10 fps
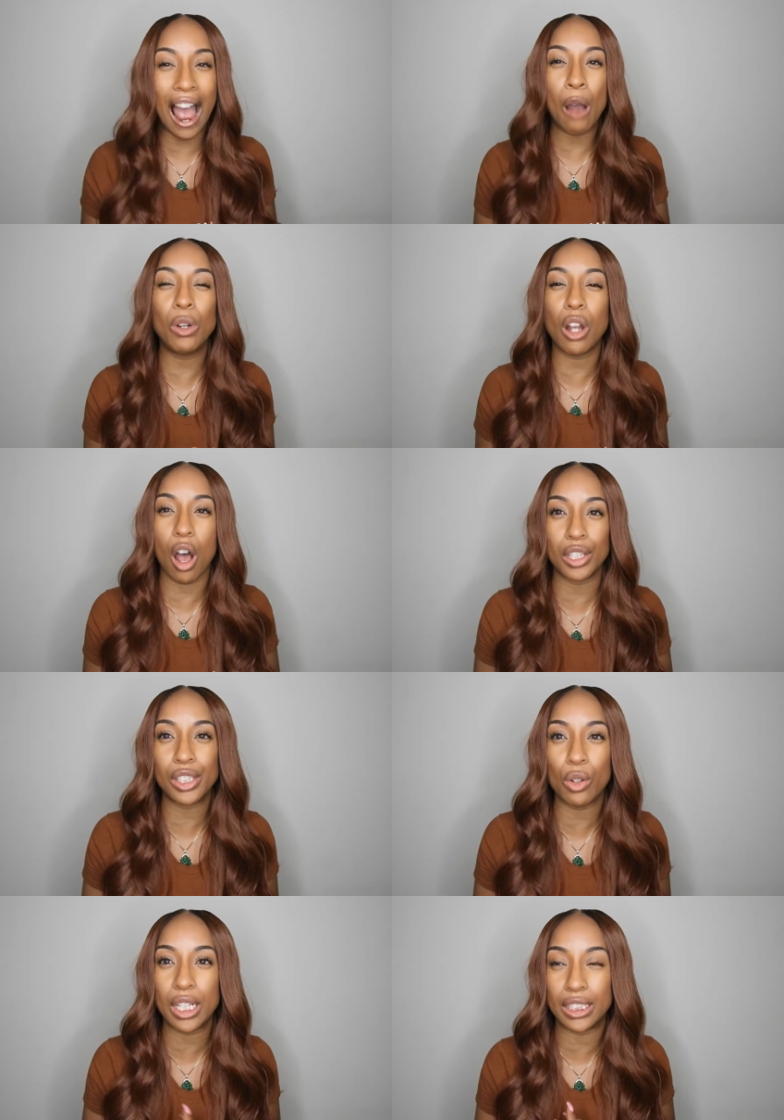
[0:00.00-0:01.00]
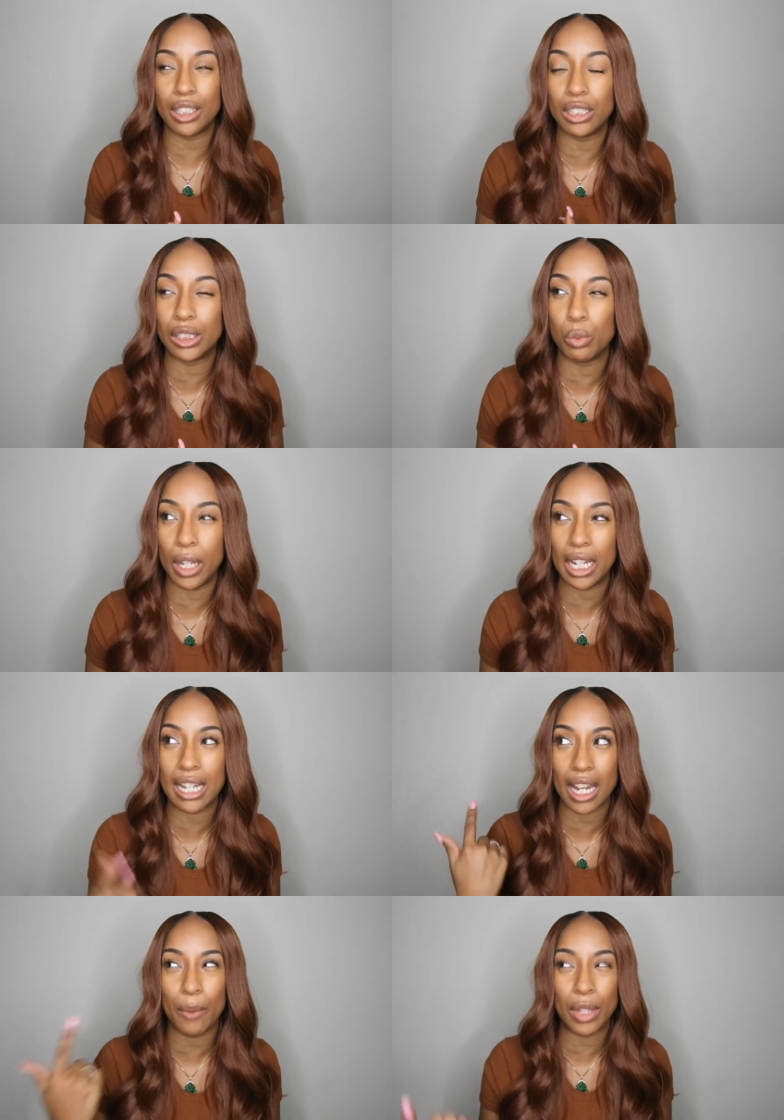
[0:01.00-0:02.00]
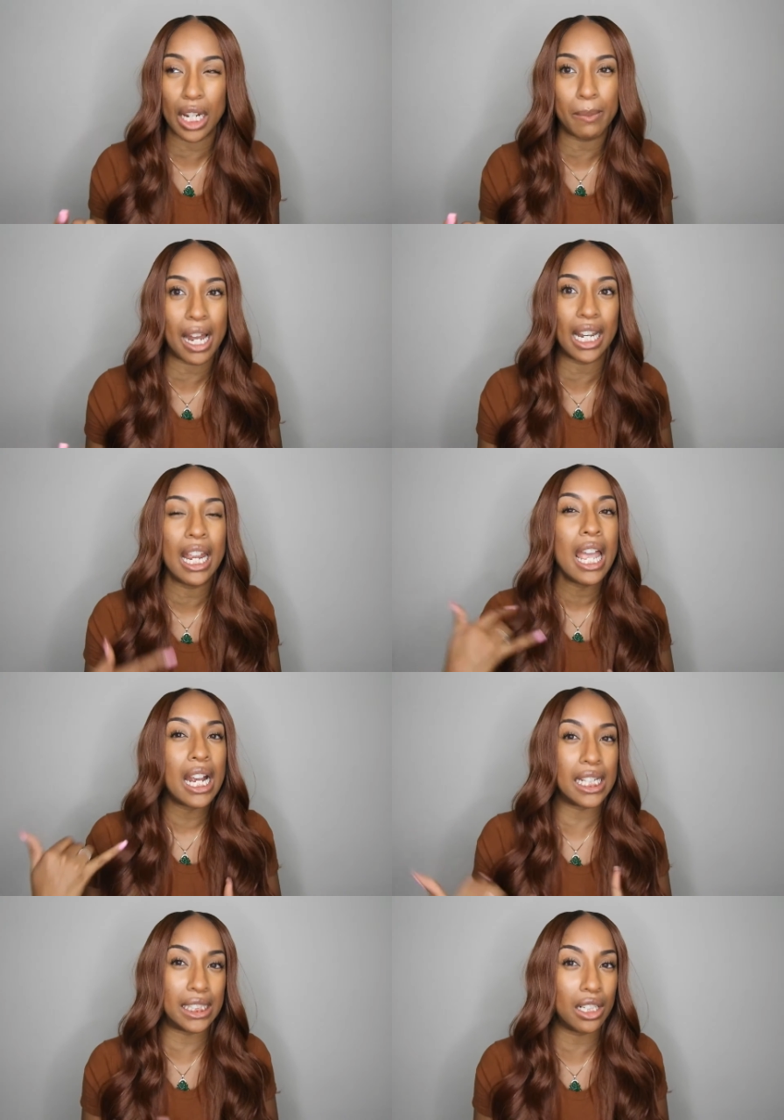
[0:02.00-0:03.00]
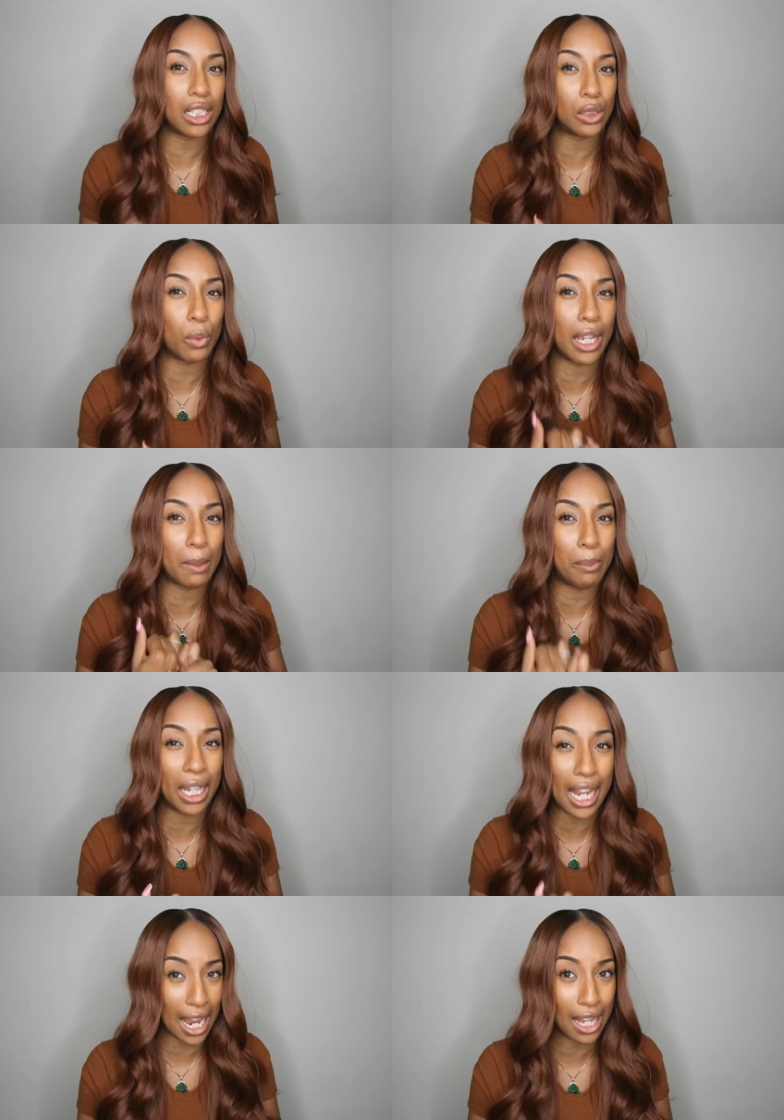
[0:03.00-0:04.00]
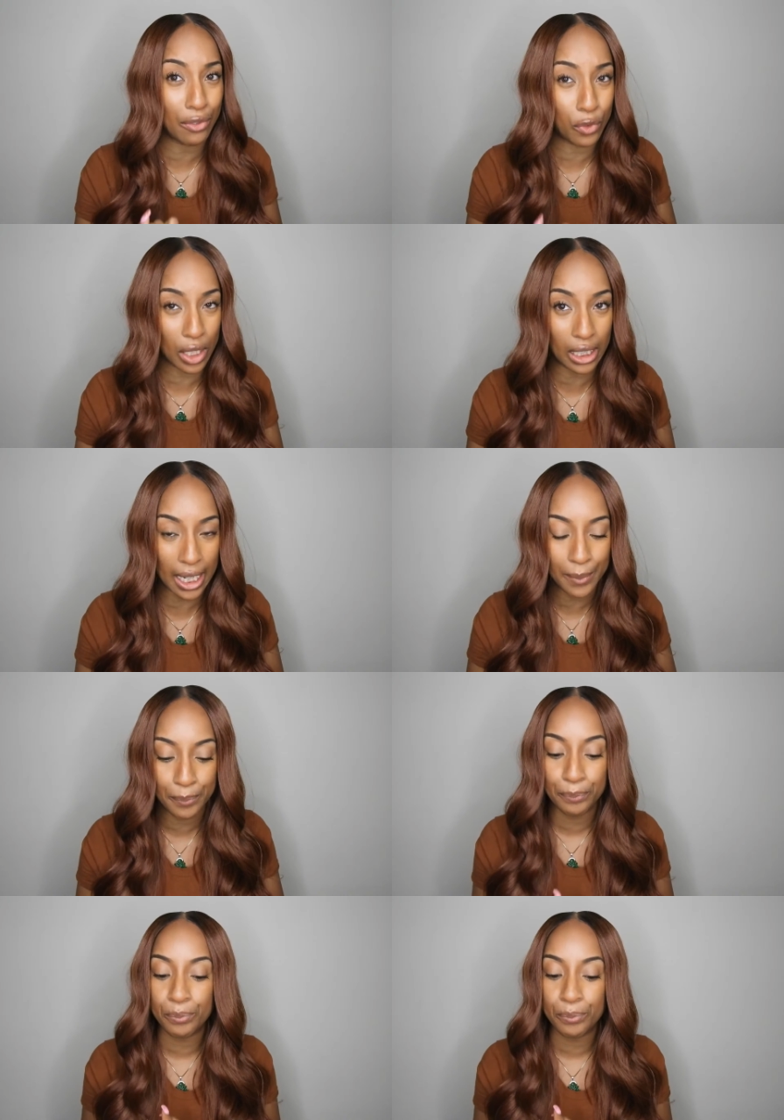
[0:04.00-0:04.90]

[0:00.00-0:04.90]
I would also consider this wig, now that I'm thinking about it, consider this wig big head friendly.